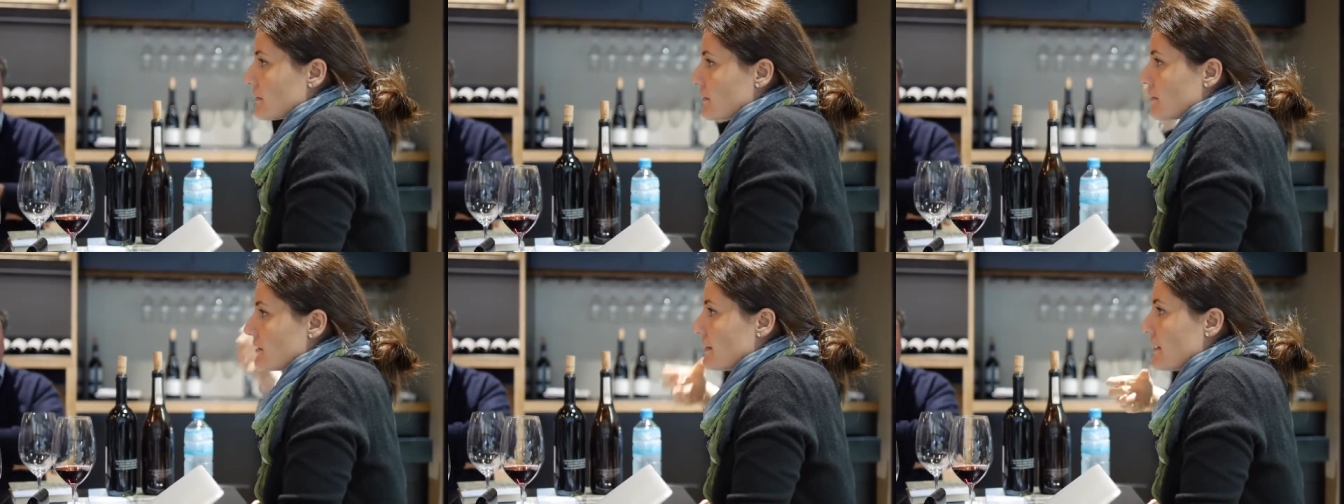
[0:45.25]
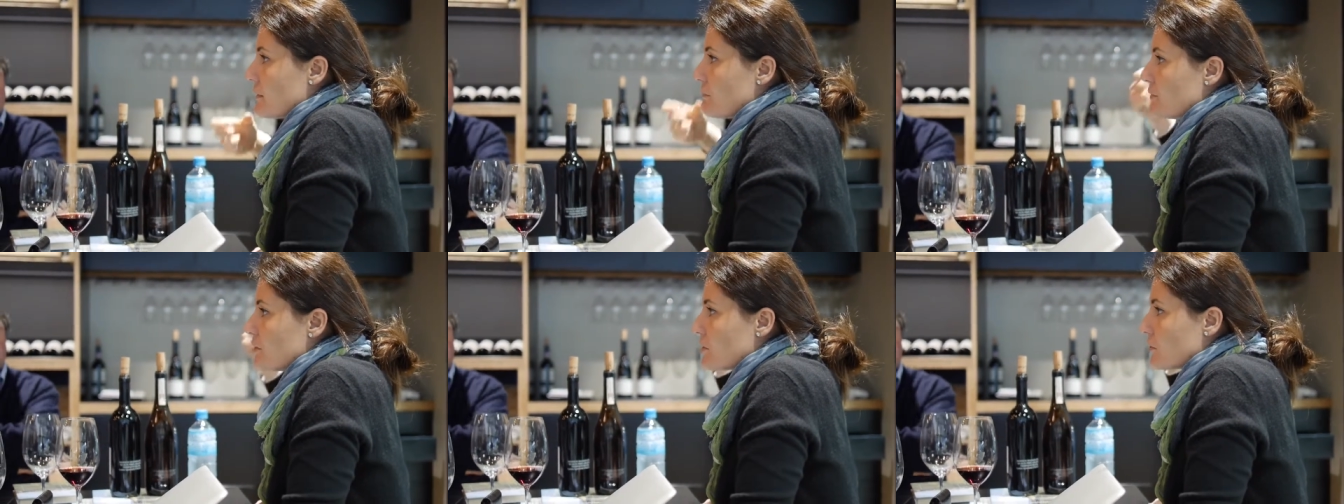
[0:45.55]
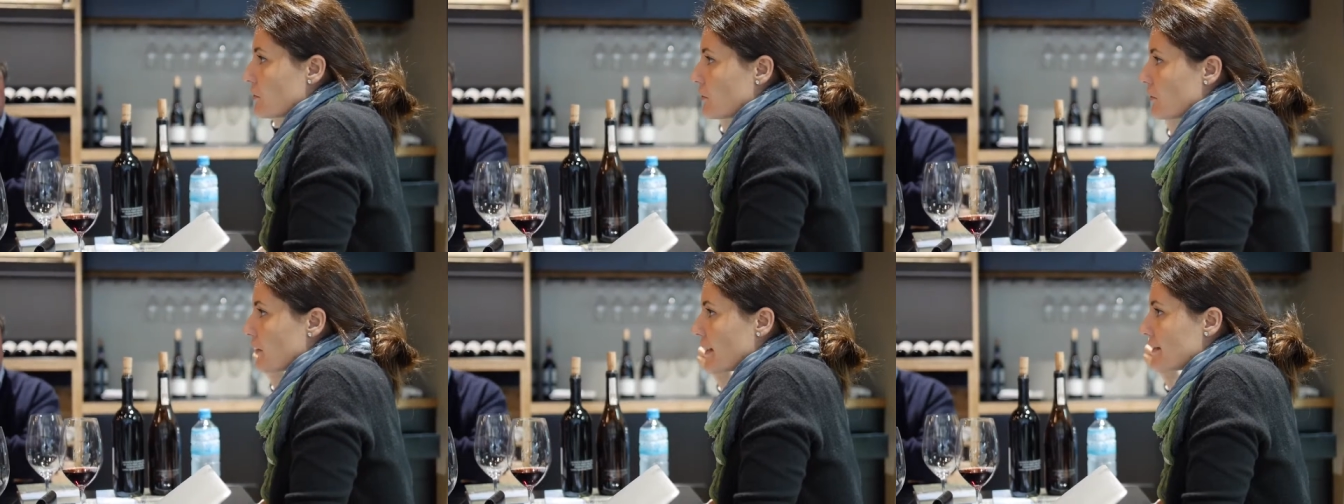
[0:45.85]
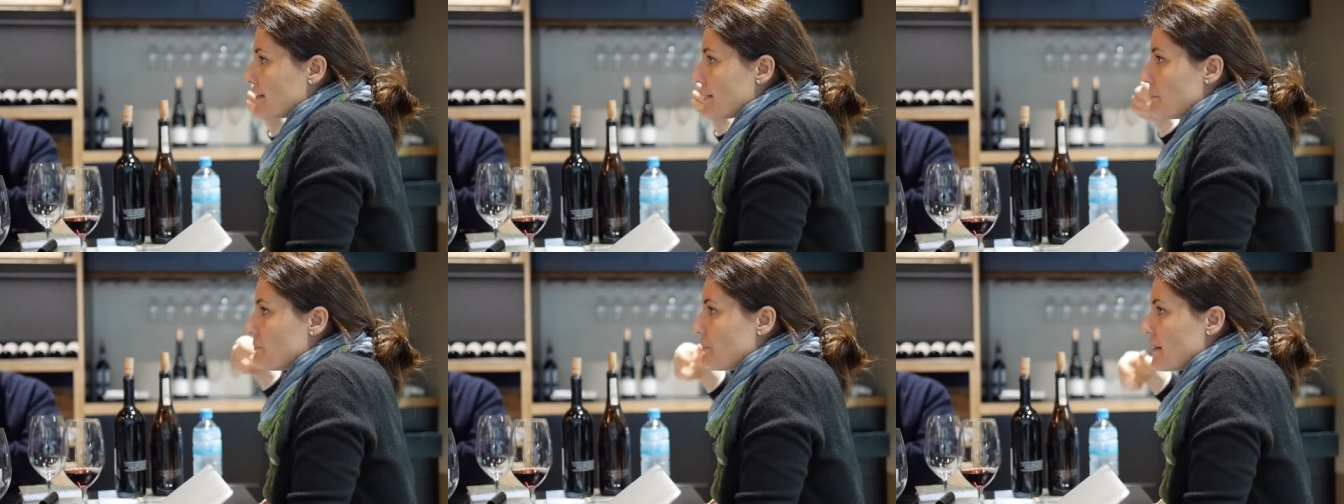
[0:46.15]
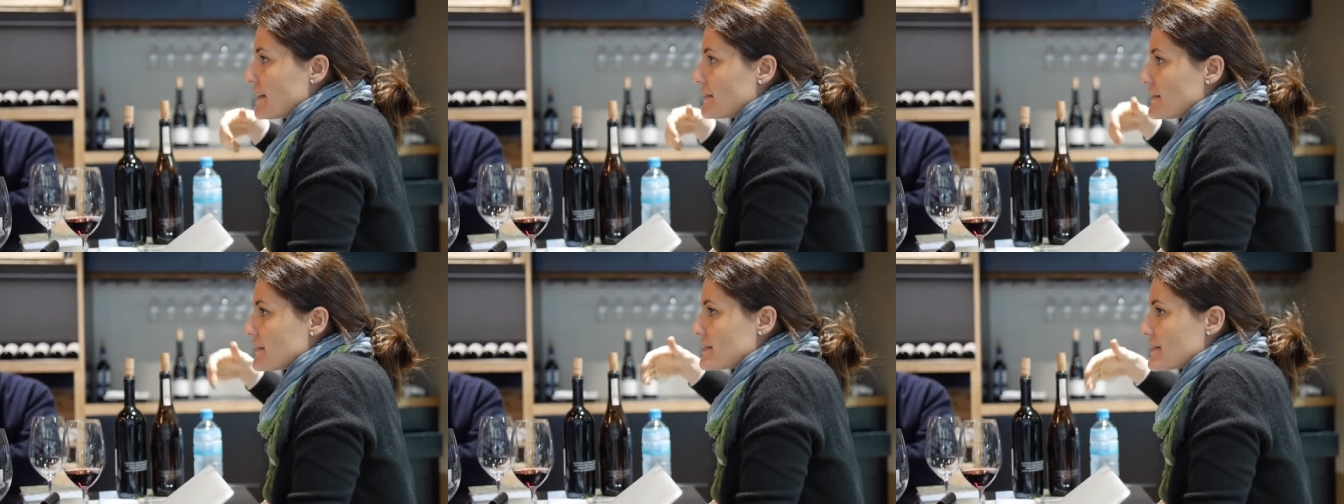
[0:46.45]
eh, Nebbiolo and they
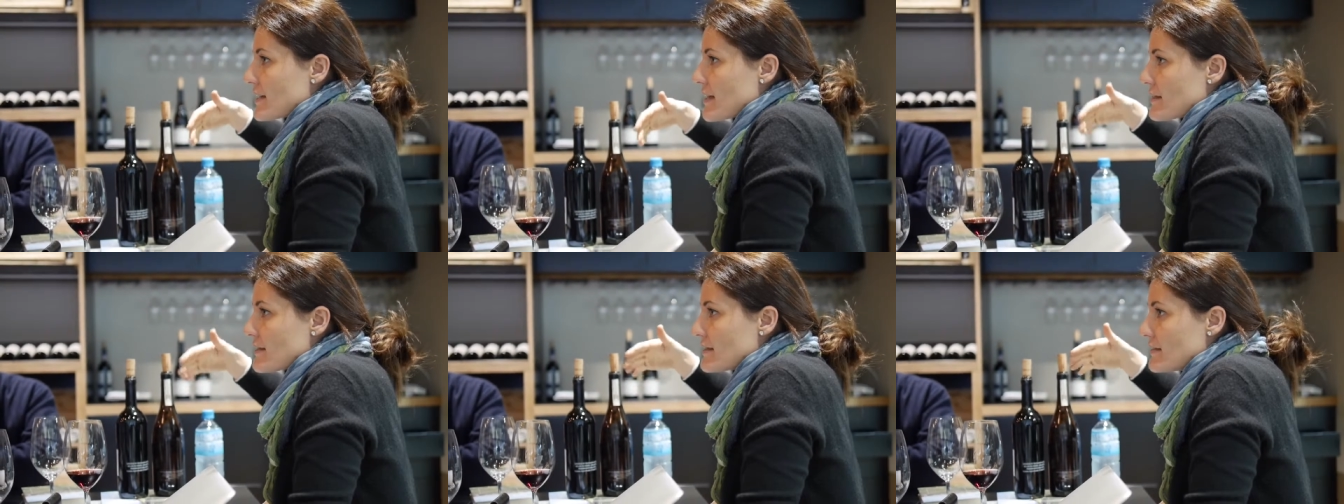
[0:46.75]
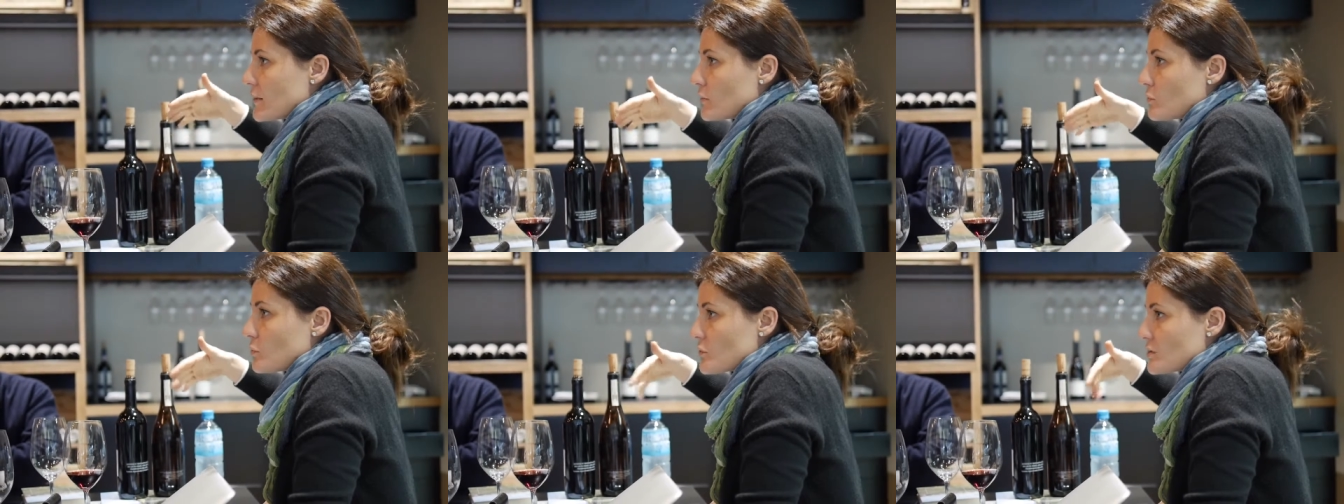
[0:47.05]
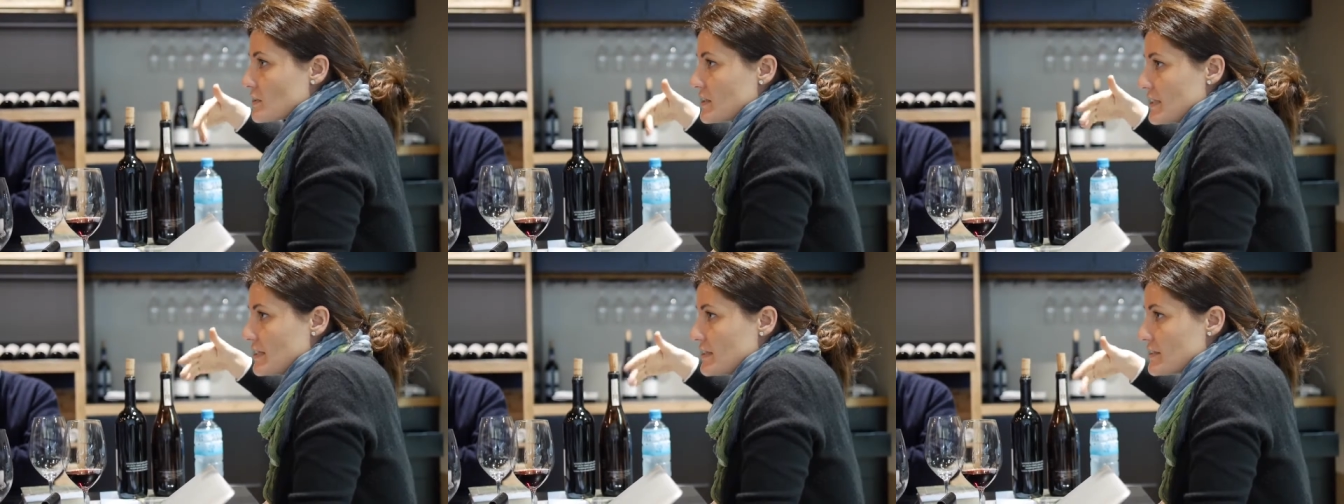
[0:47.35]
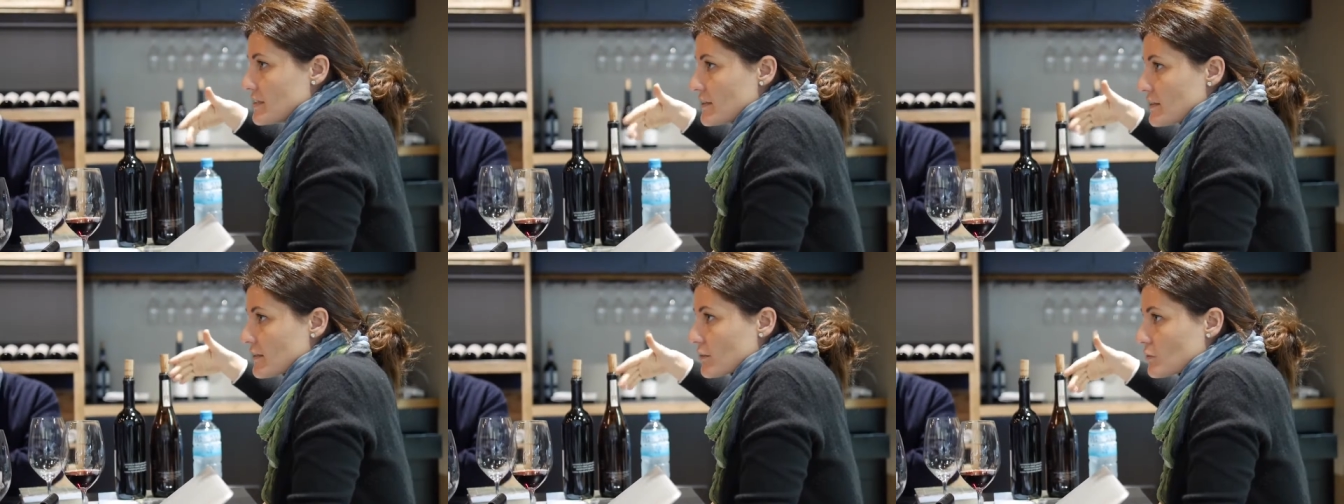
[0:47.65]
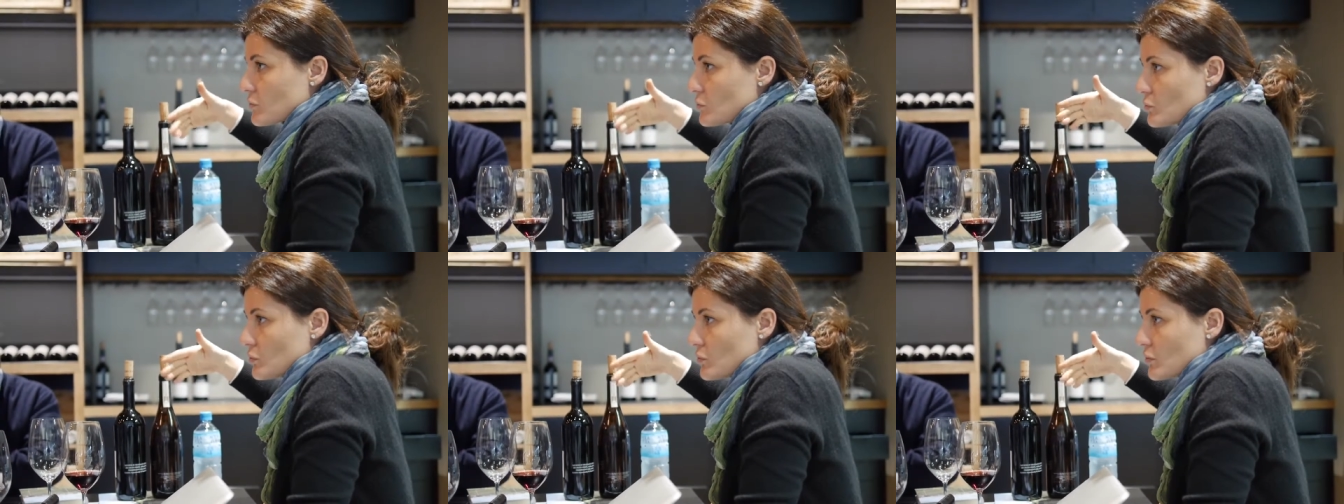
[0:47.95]
planted something that was easier
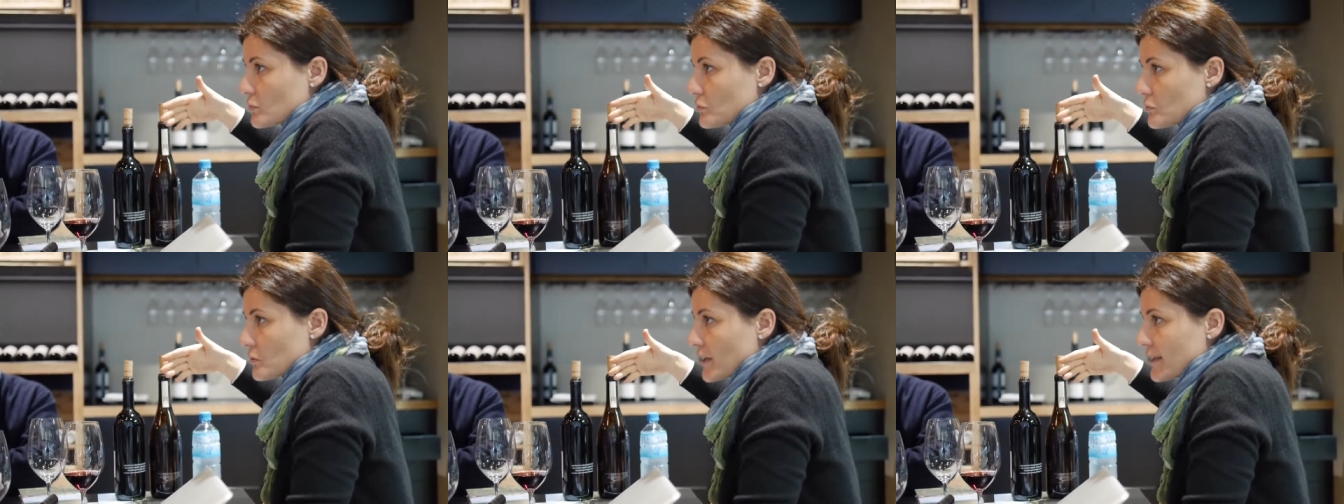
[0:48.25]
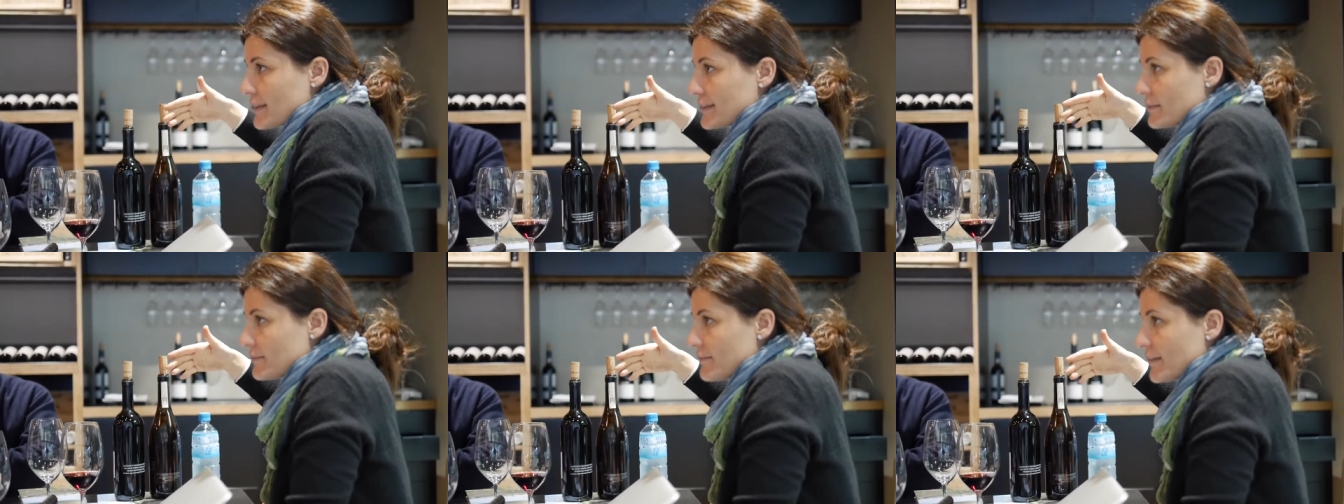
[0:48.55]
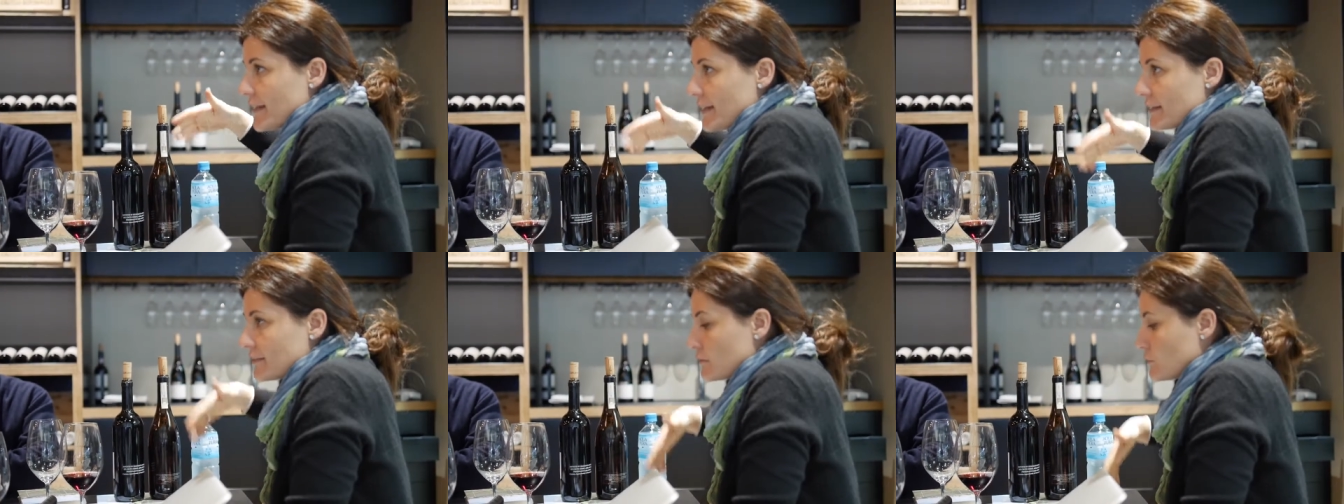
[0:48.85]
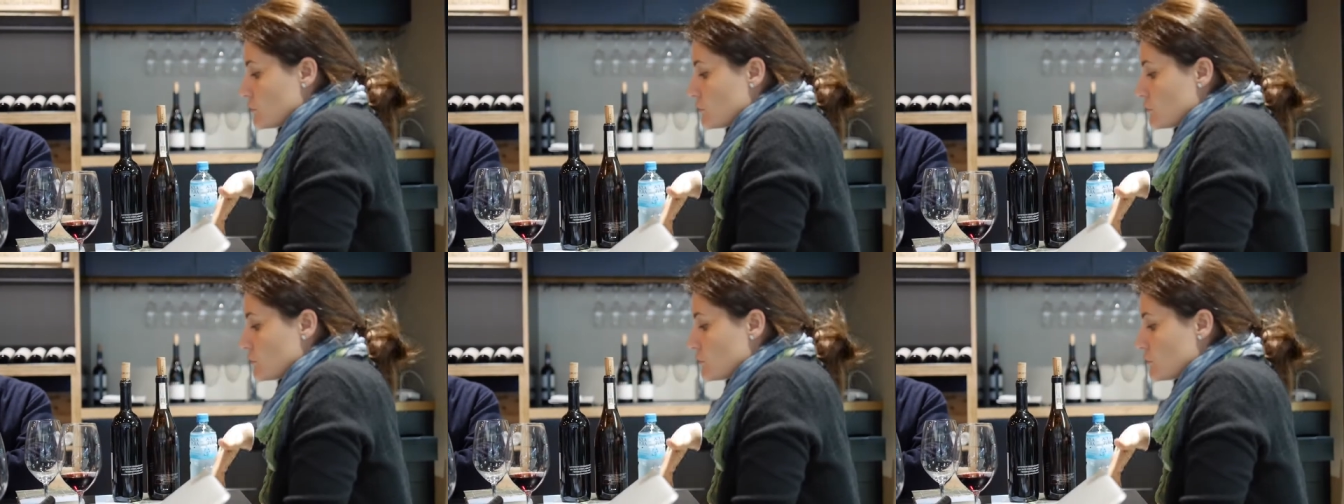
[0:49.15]
to, to cultivate,